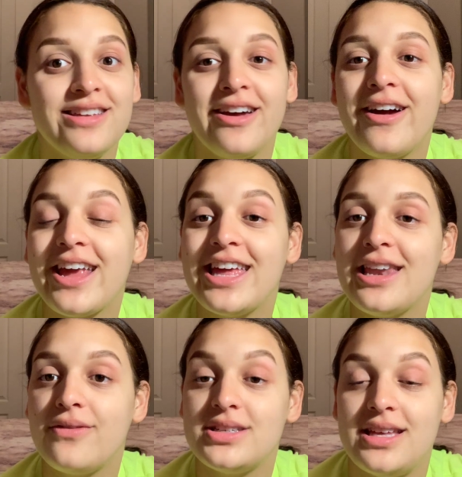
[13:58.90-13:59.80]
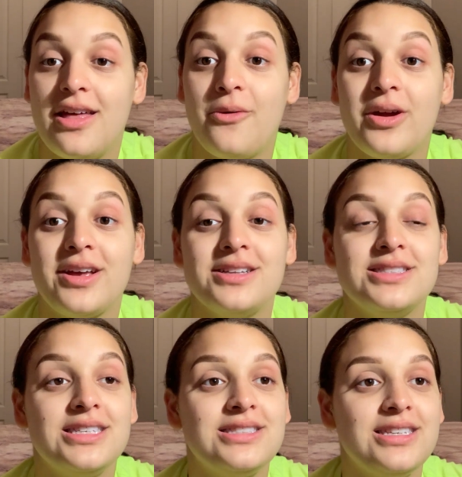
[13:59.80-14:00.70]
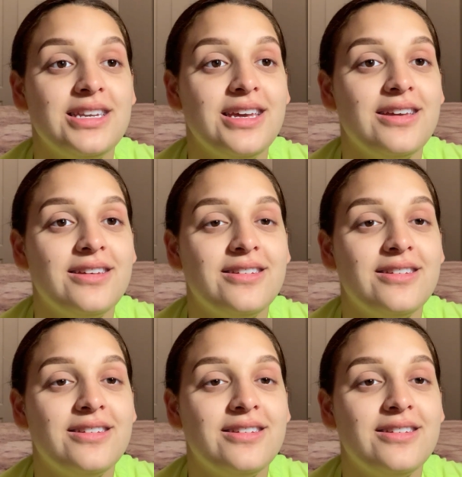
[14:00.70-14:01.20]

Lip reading: I can never say that word, consistency